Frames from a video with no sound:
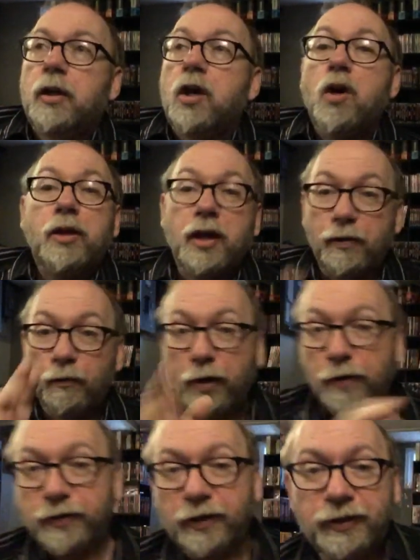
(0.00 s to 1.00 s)
Okay,
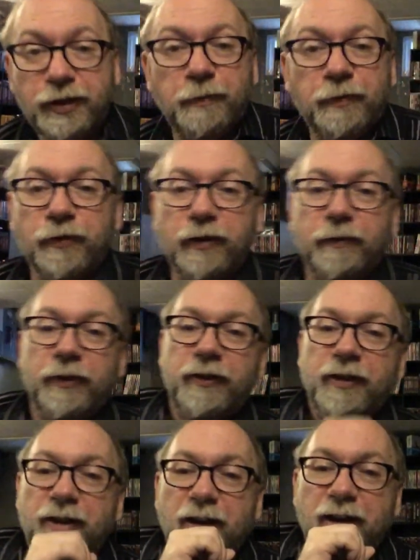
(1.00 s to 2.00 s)
what I was going to say before
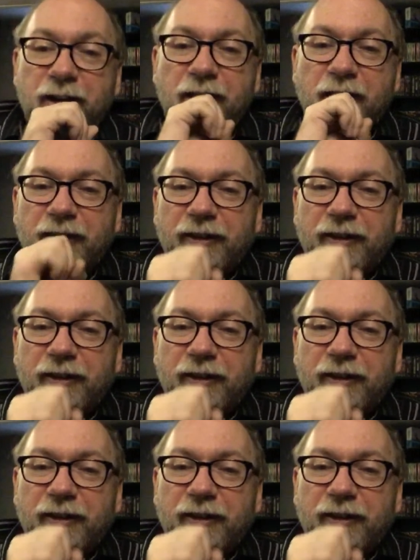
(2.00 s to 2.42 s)
uh,